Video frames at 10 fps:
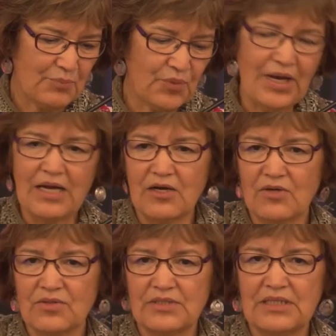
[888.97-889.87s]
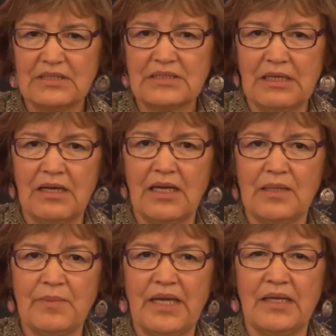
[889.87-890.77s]
proud
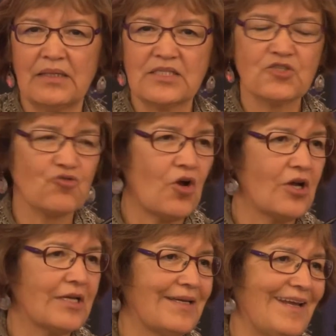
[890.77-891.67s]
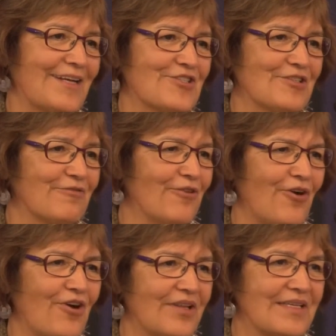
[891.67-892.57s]
time and a strong connection
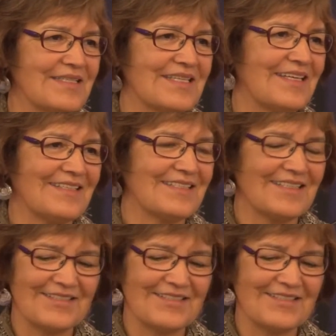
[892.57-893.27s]
for all these kids.